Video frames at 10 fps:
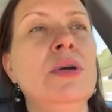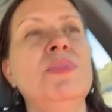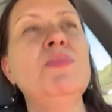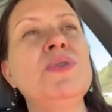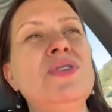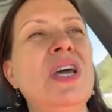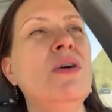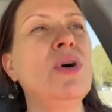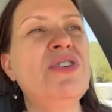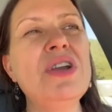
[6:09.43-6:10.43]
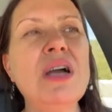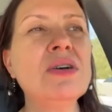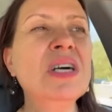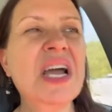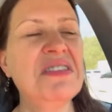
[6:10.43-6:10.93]
People say, well, you're
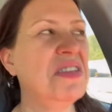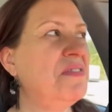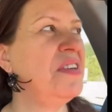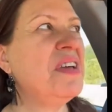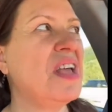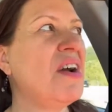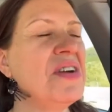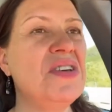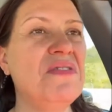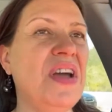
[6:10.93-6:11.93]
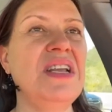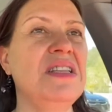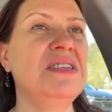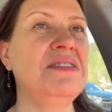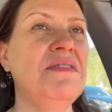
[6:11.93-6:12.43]
not going out in the field. How are you
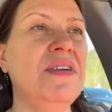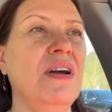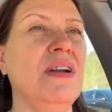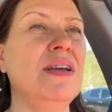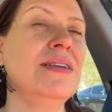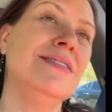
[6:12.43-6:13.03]
finding this stuff out?